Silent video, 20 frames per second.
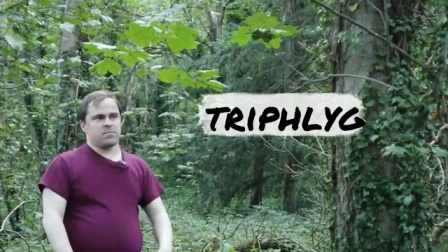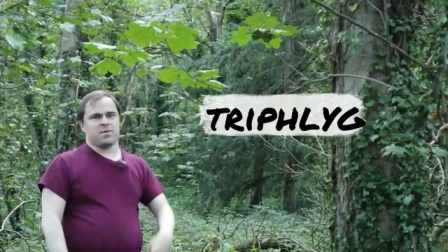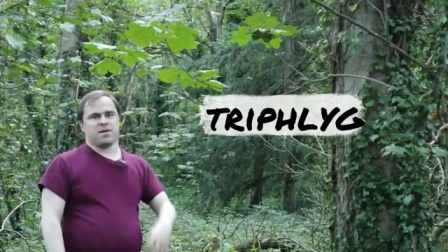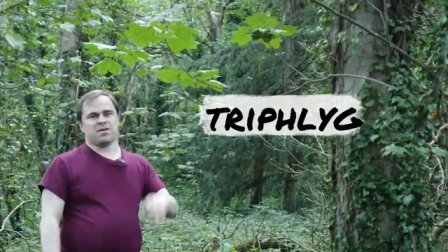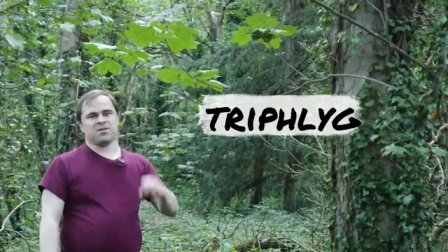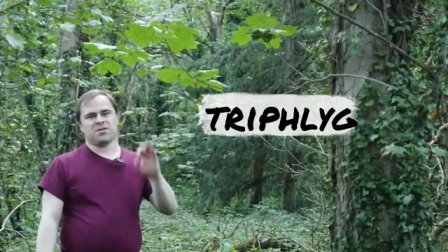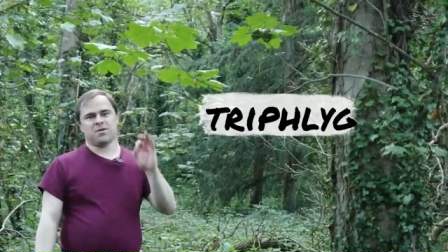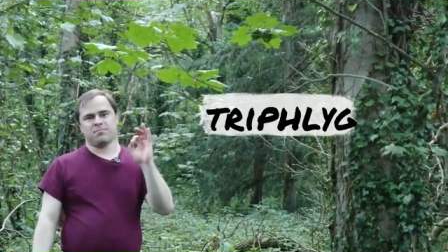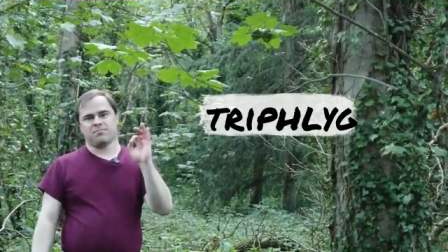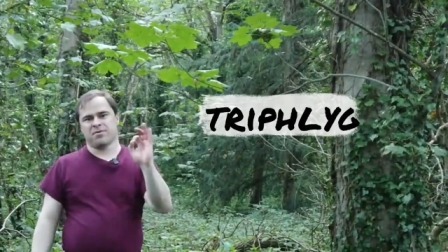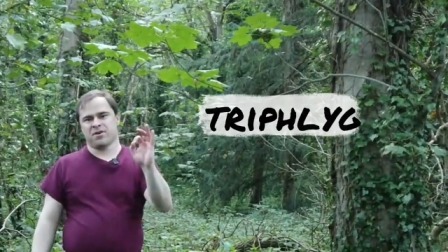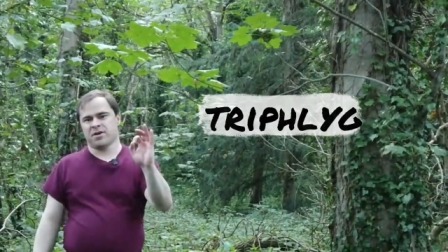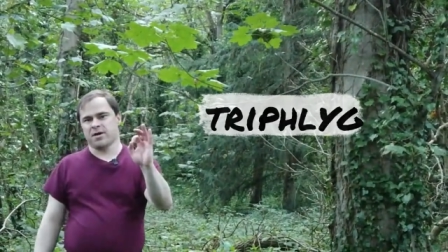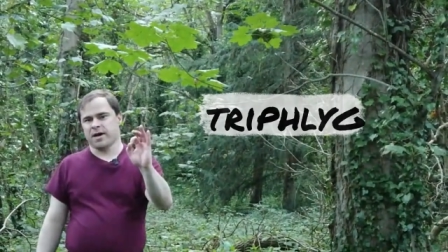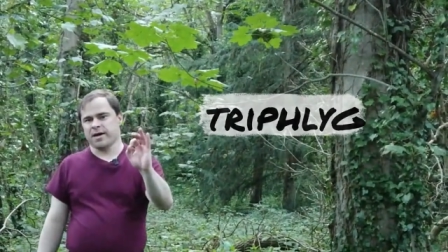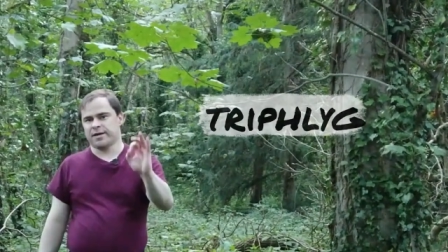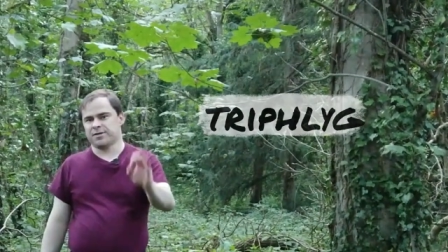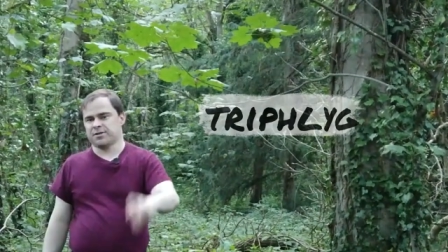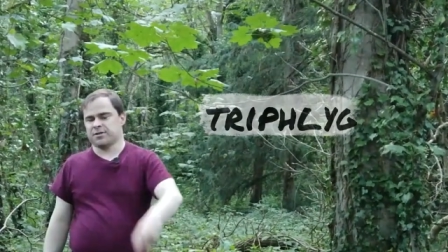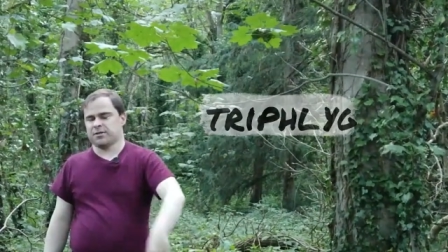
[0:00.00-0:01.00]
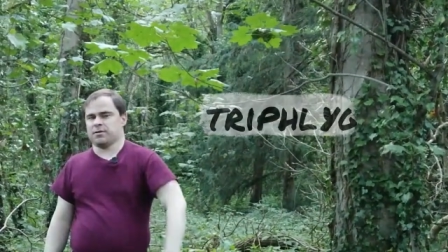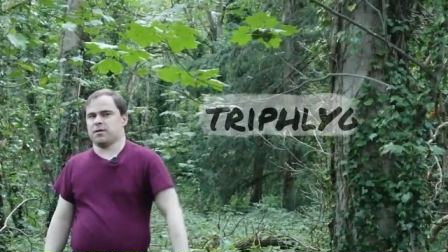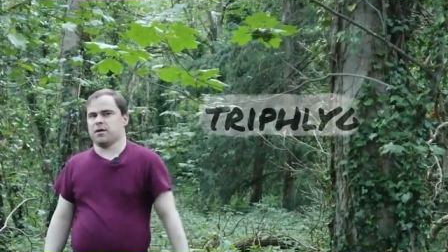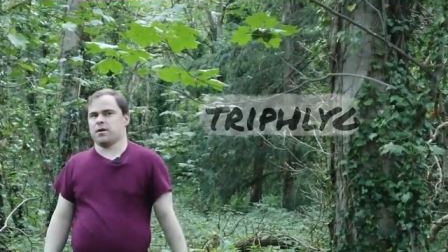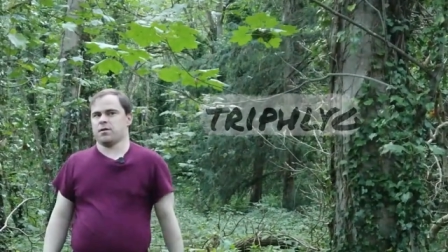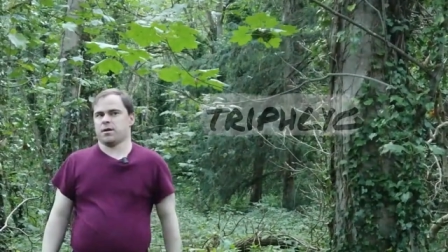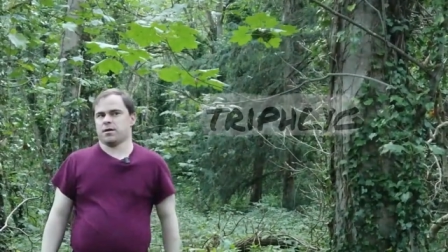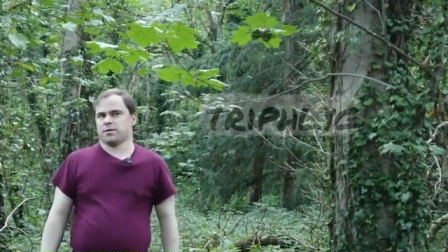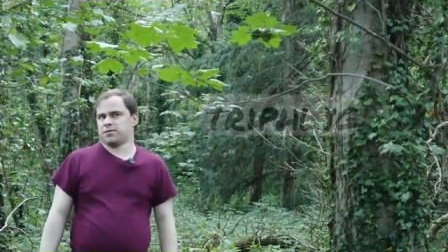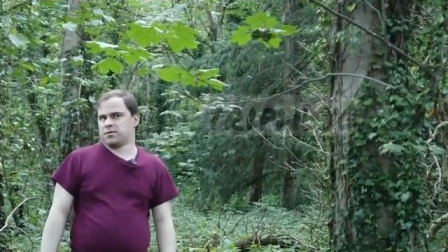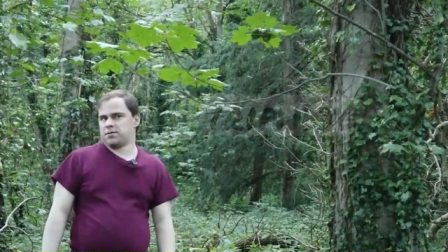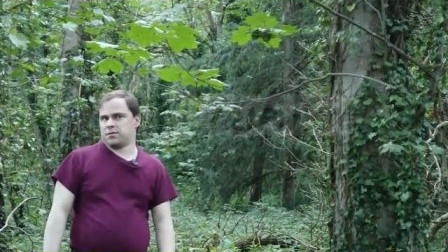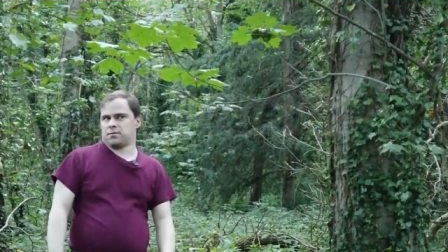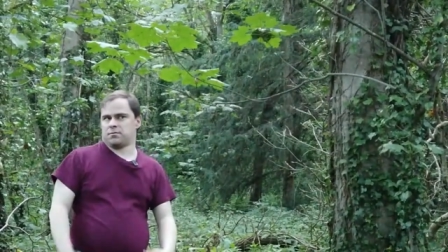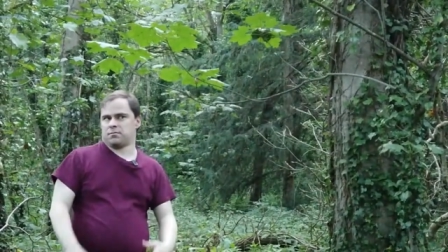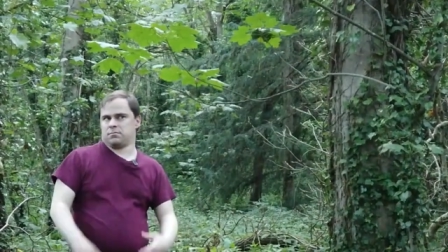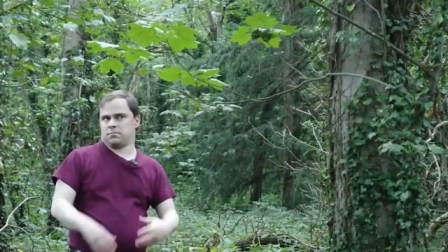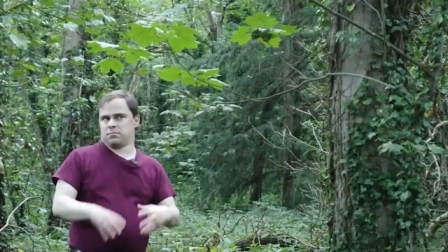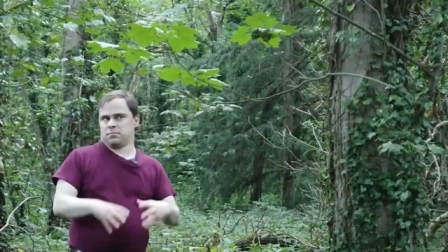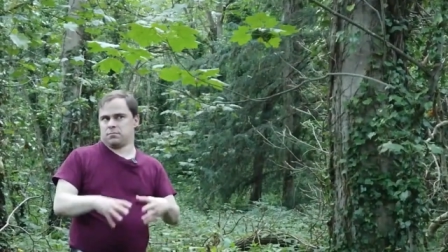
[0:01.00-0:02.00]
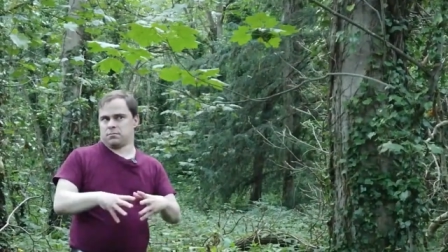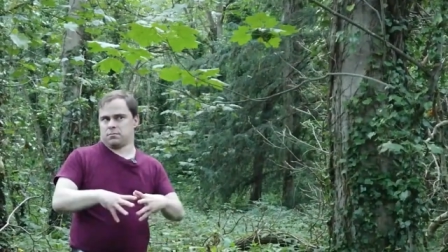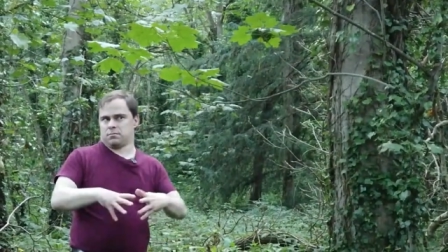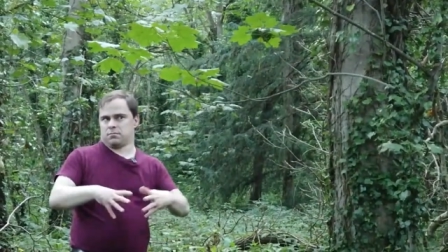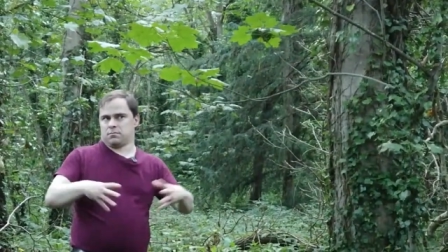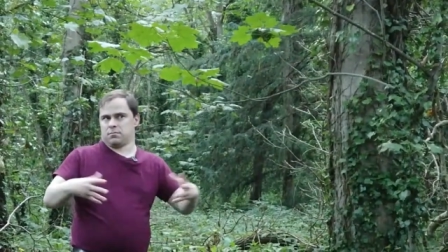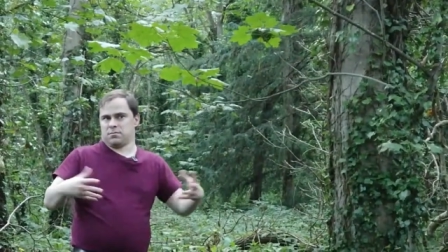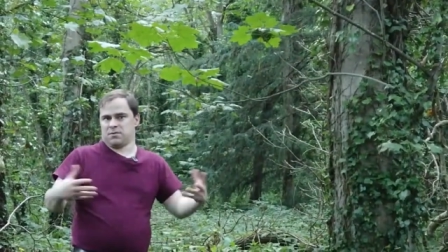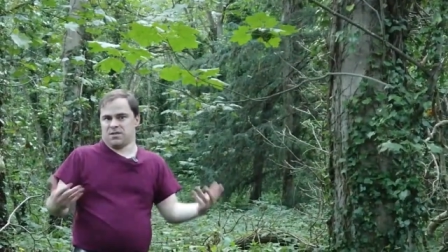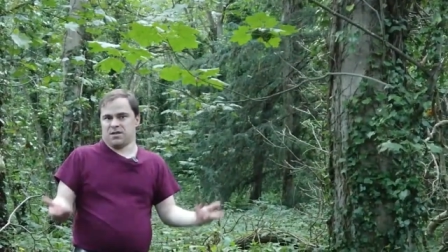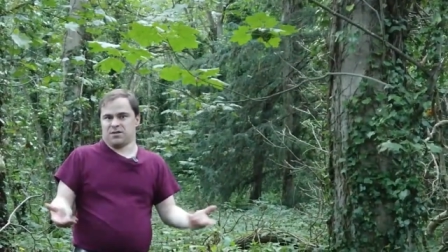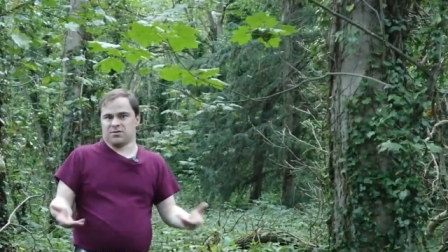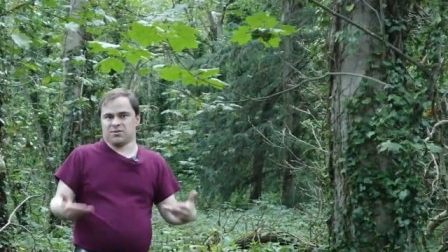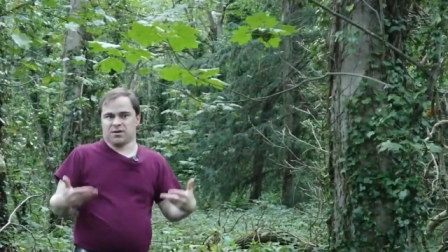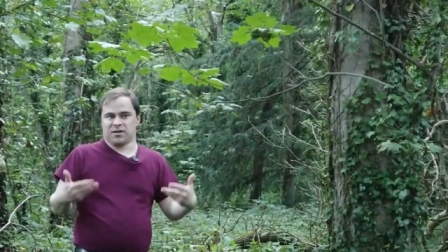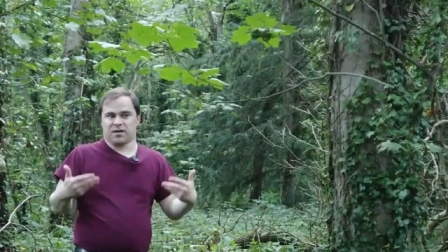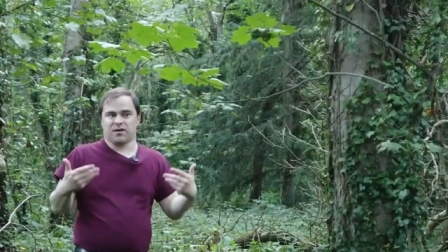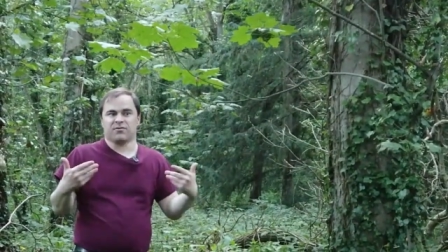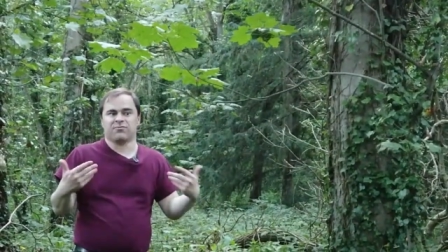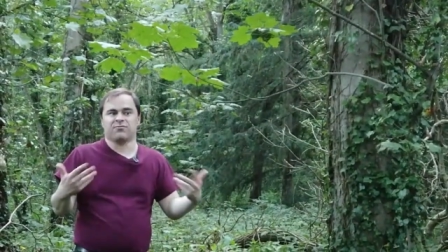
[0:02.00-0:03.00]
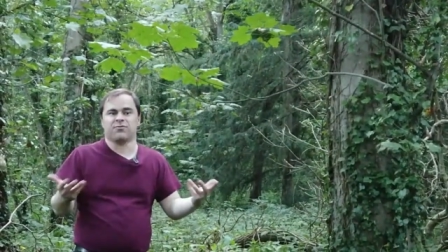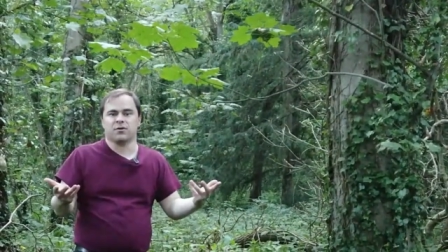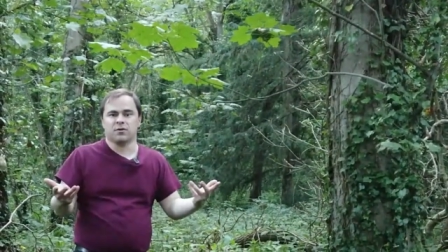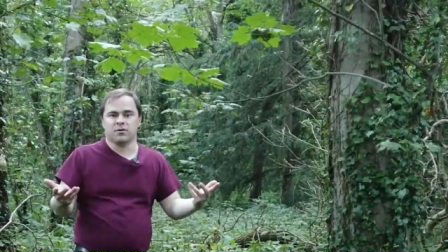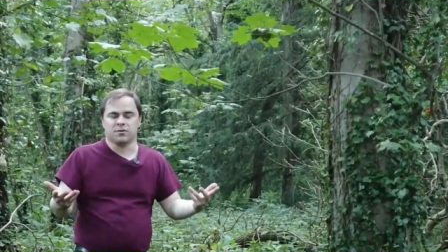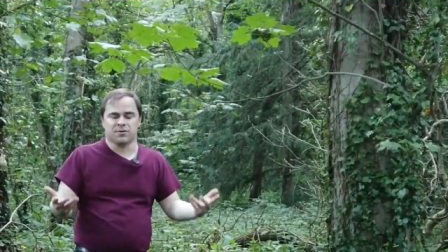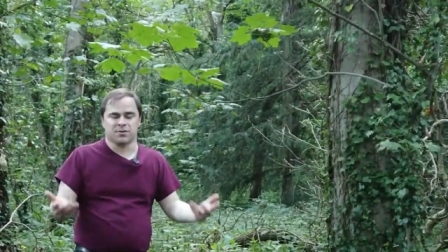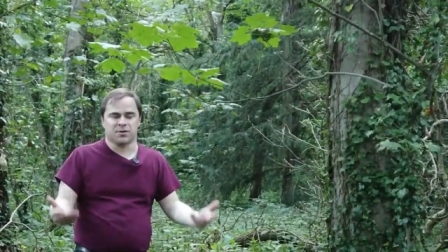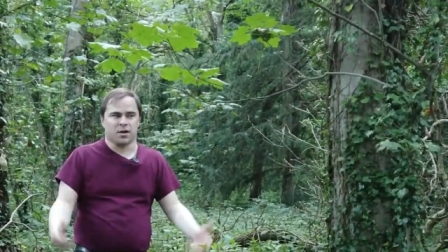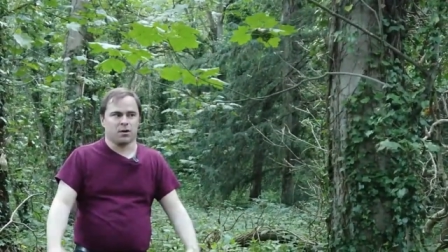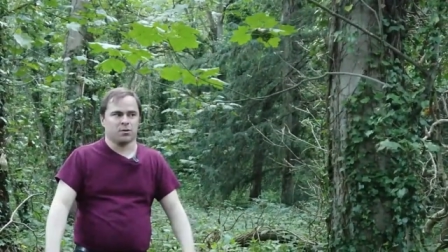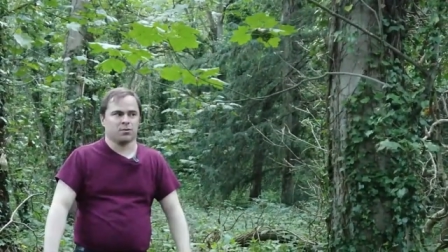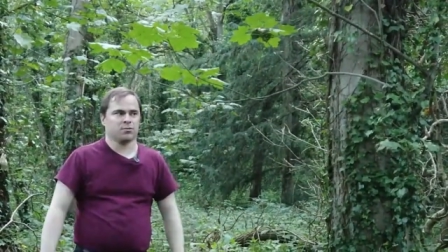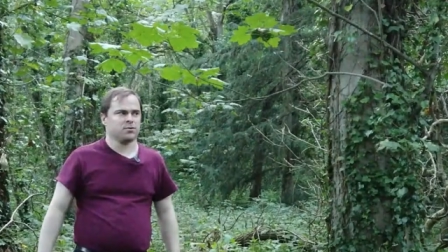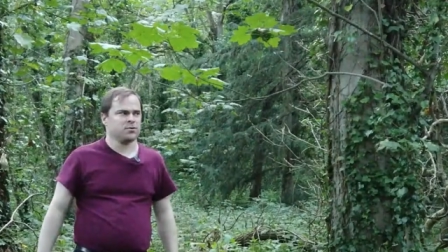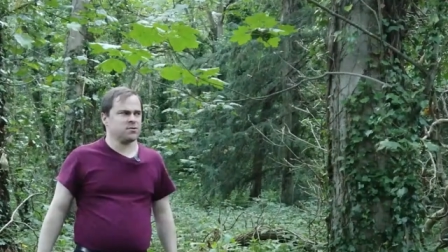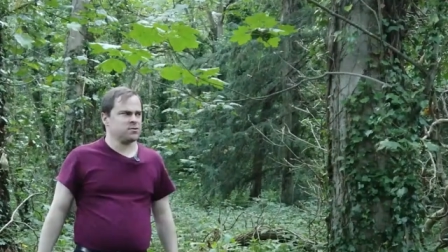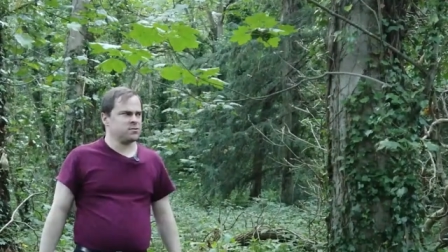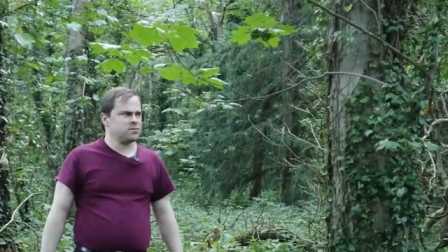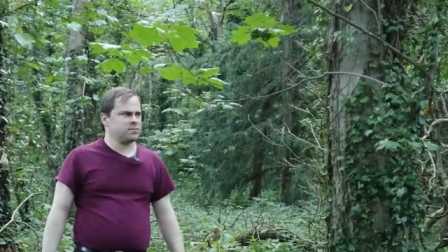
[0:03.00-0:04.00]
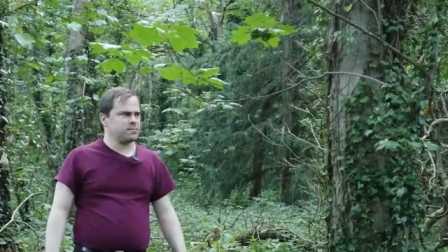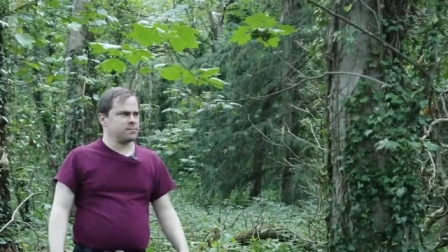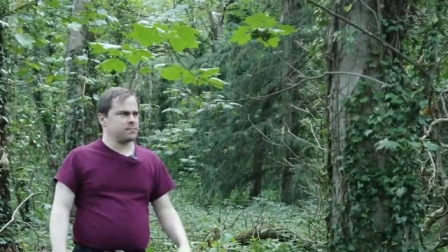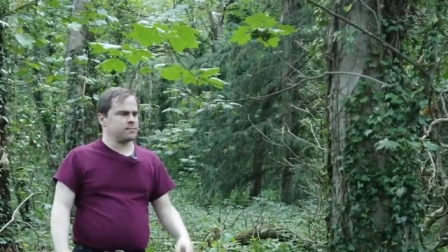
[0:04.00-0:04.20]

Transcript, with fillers: There's the P H in there, that sounds like a F sound.